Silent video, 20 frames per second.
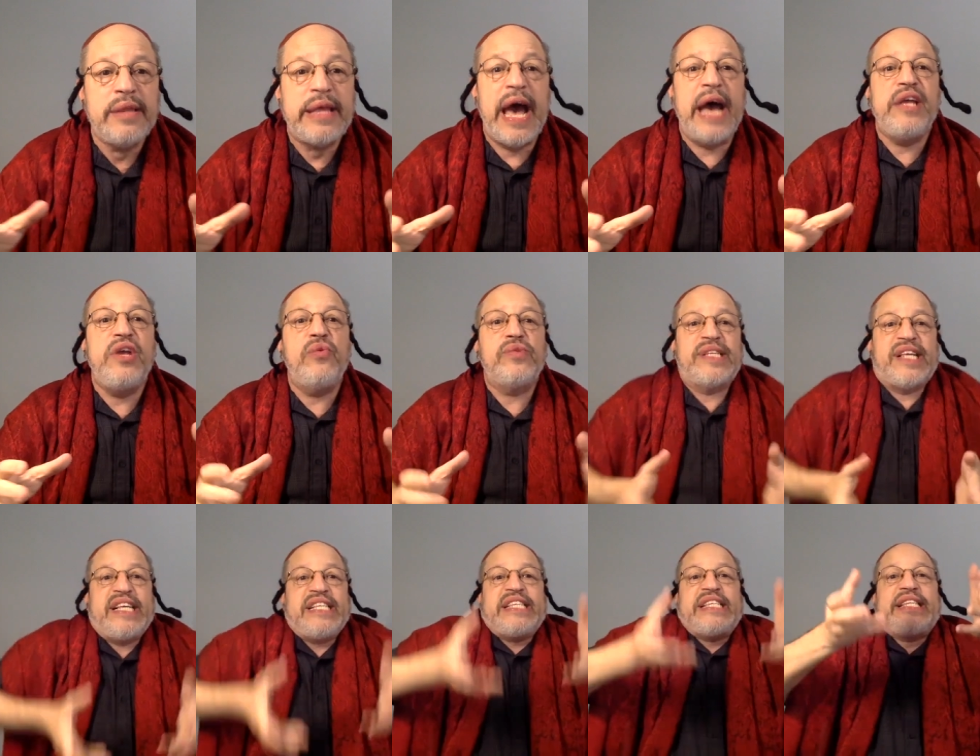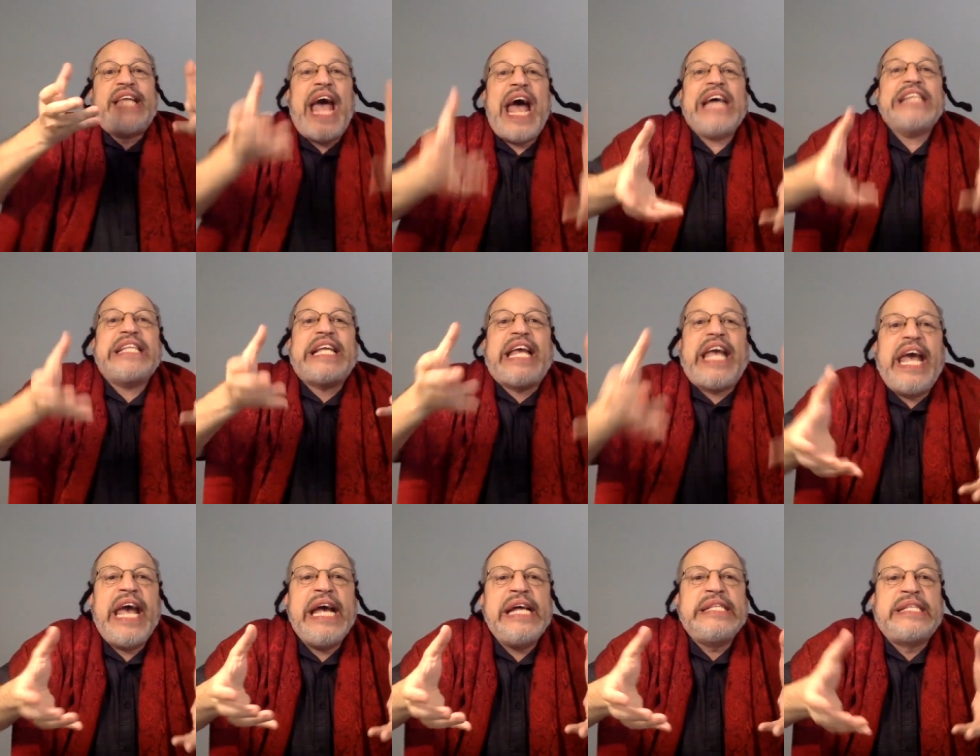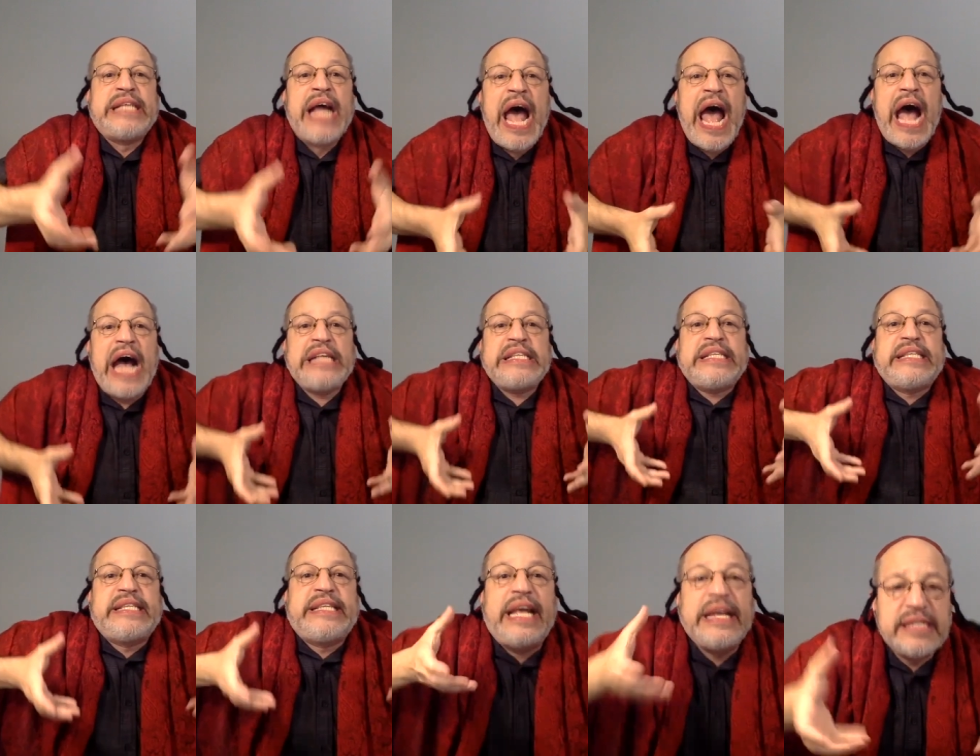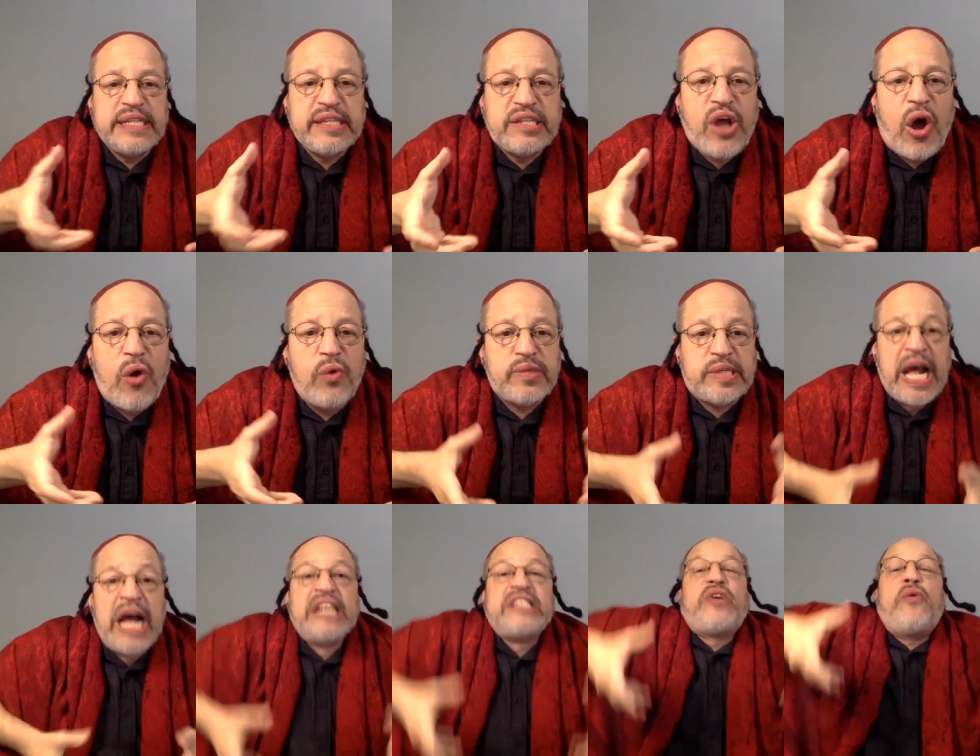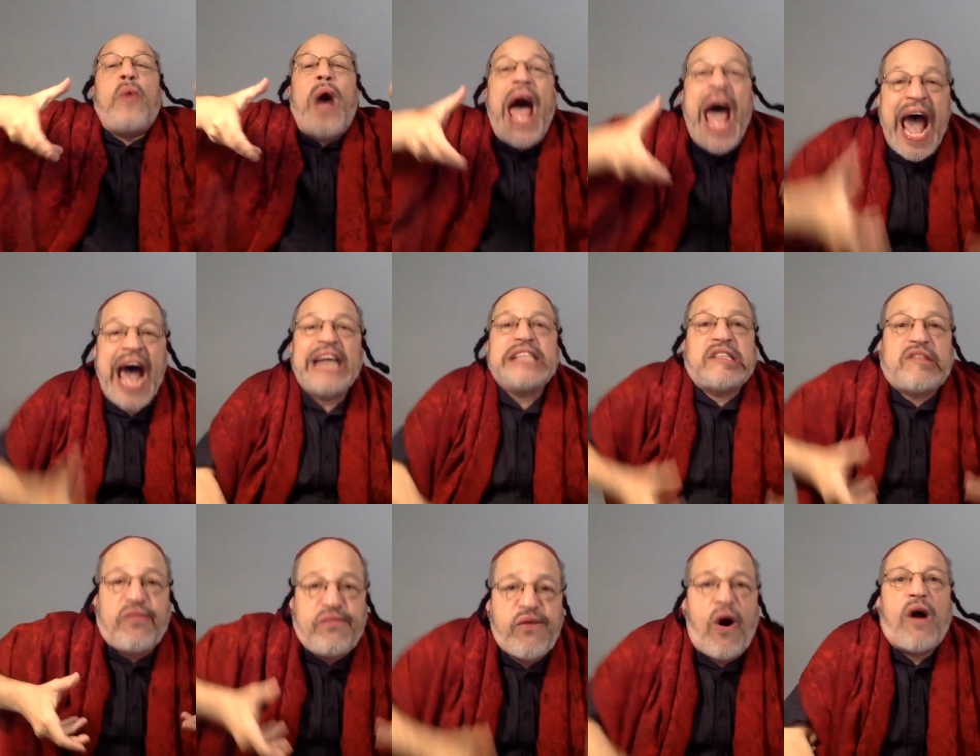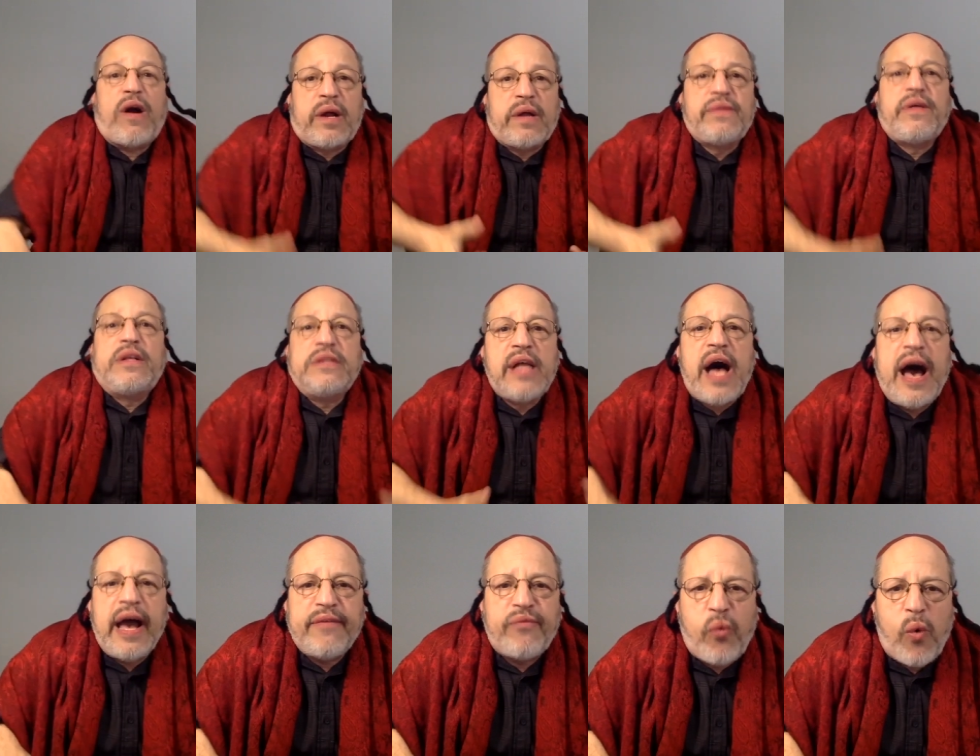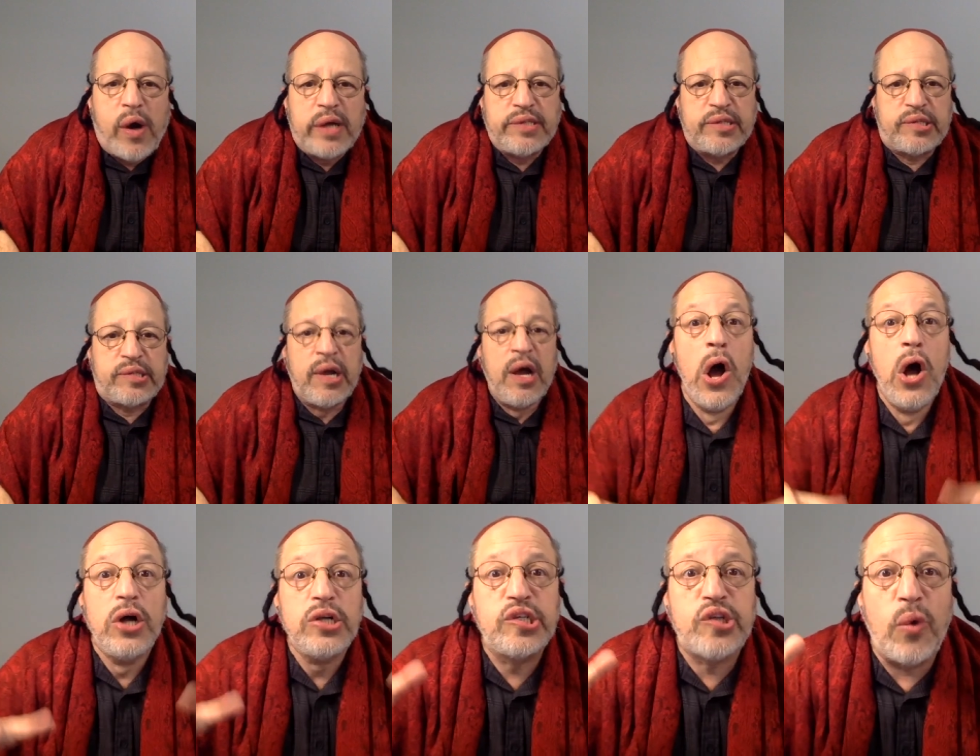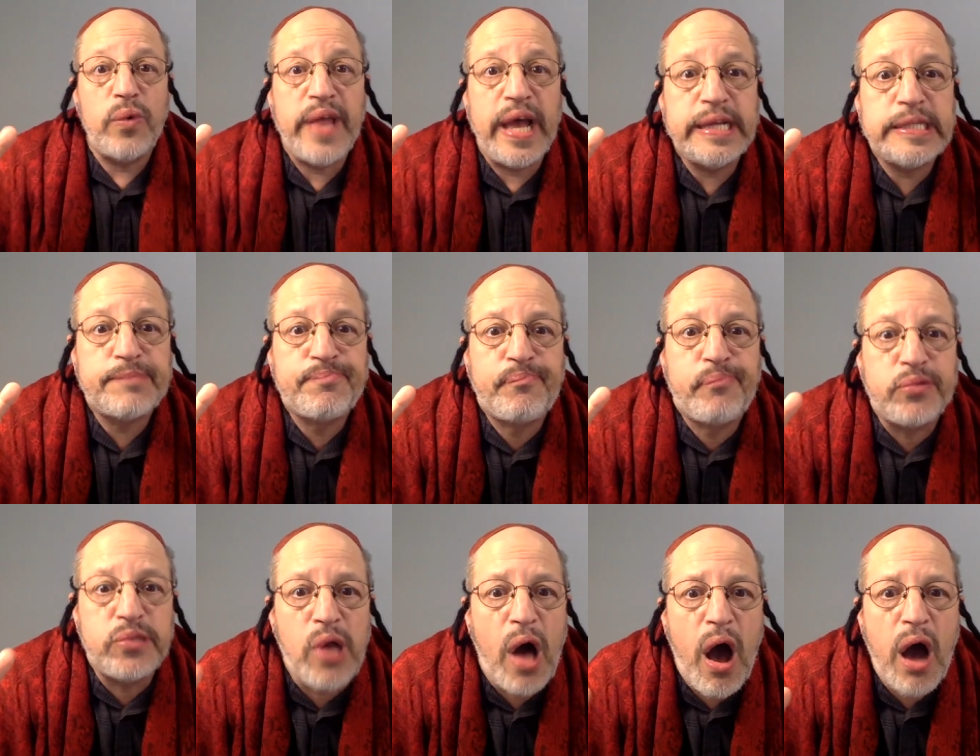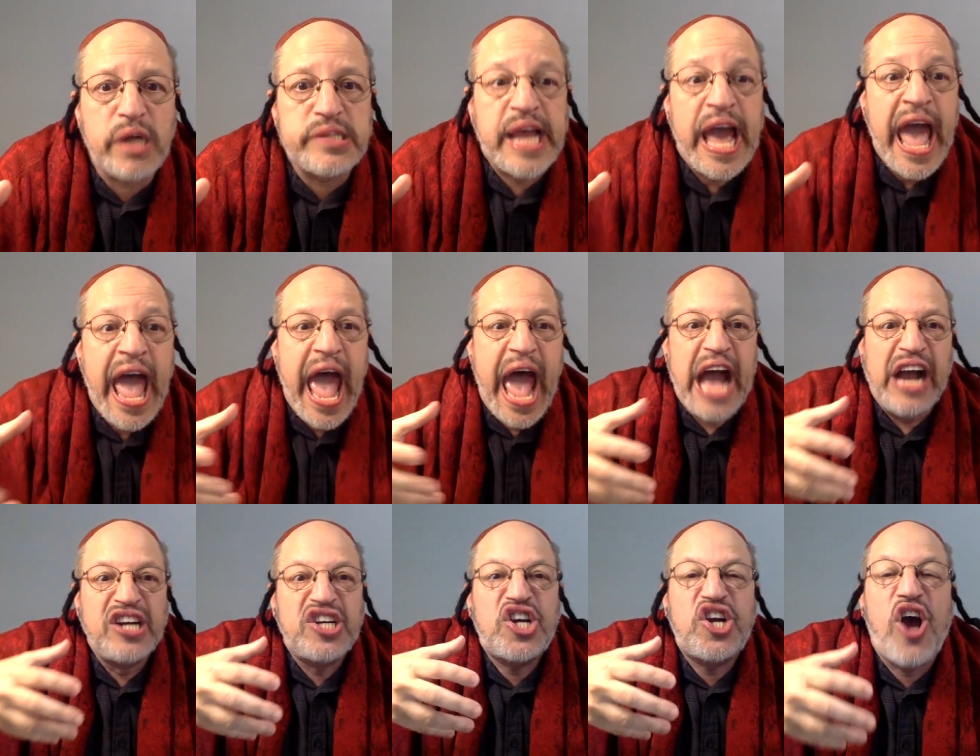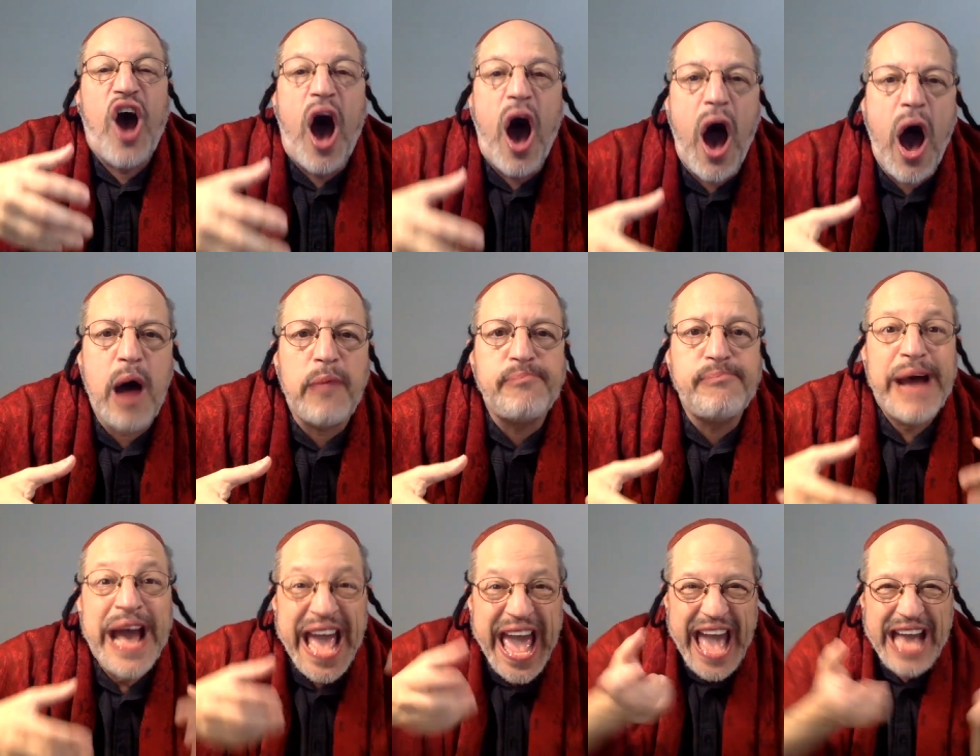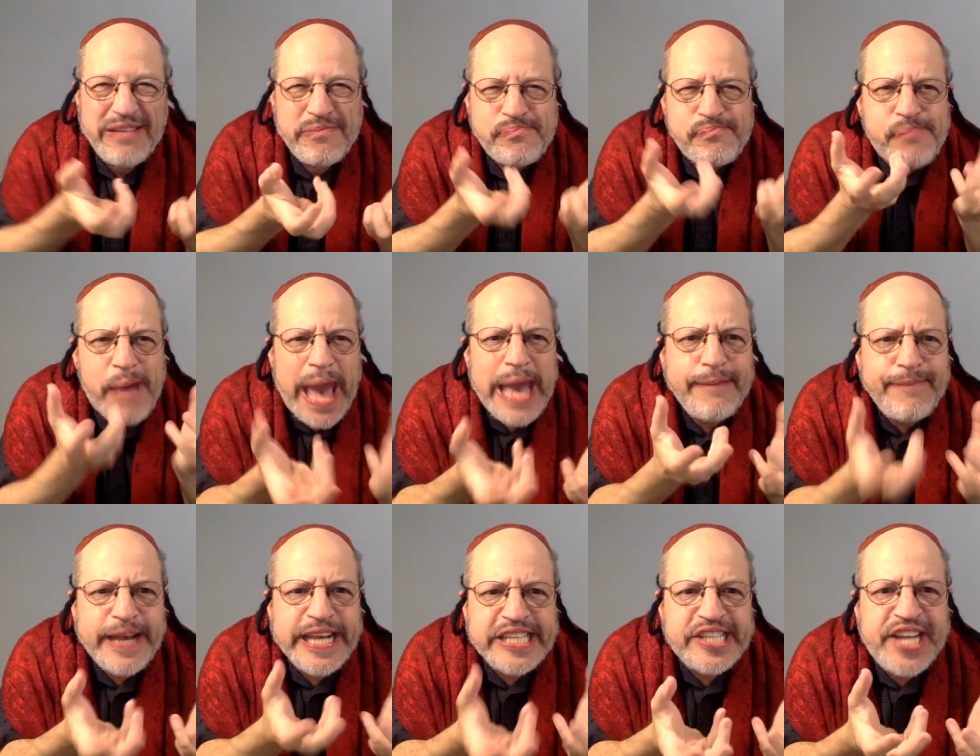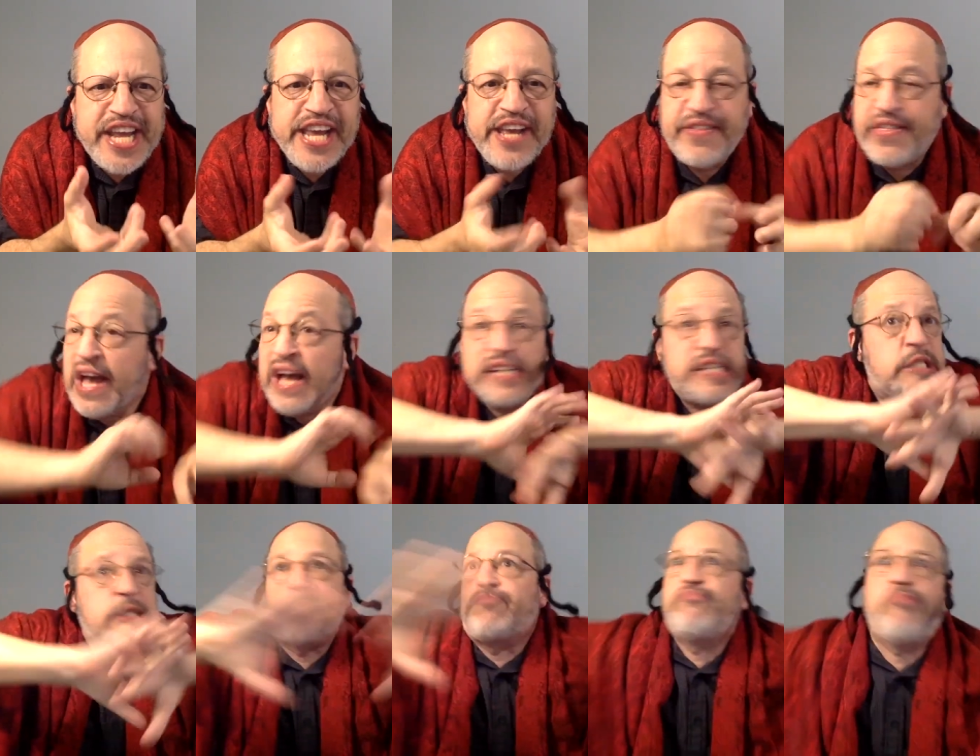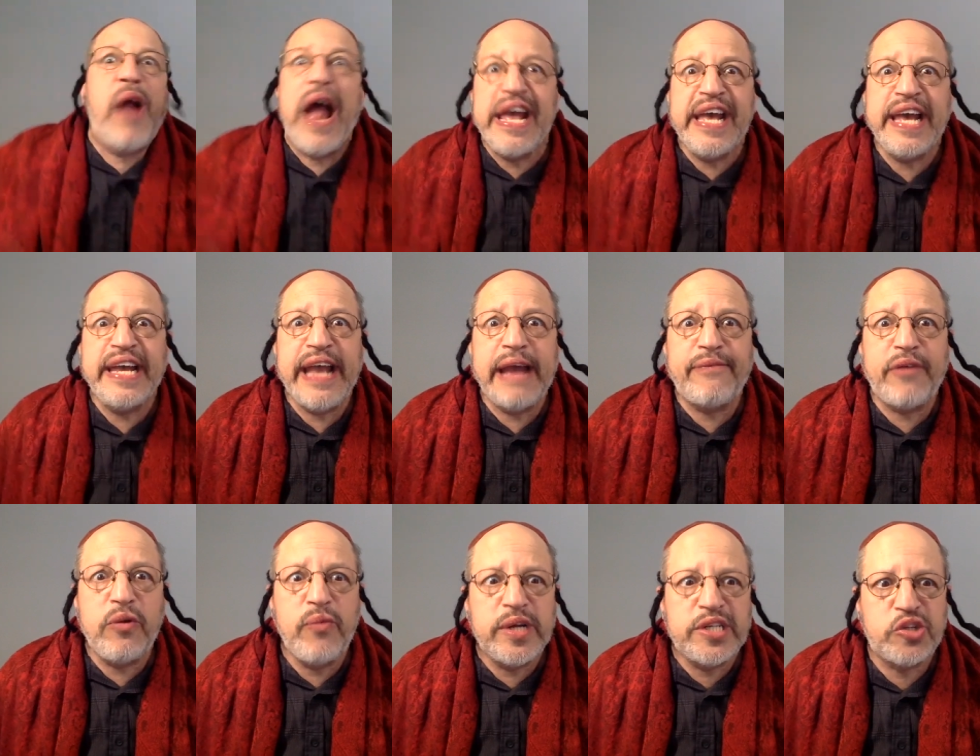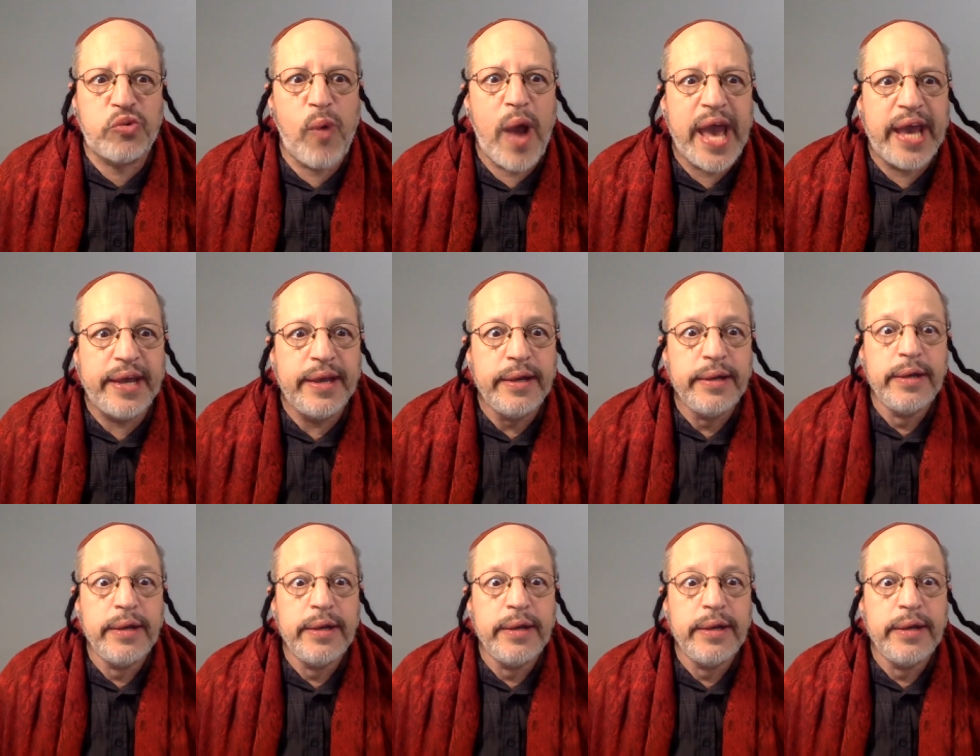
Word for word: They're using dead kids as dildos to ass-fuck the live ones. So there's blood and cum and baby teeth spraying every which way.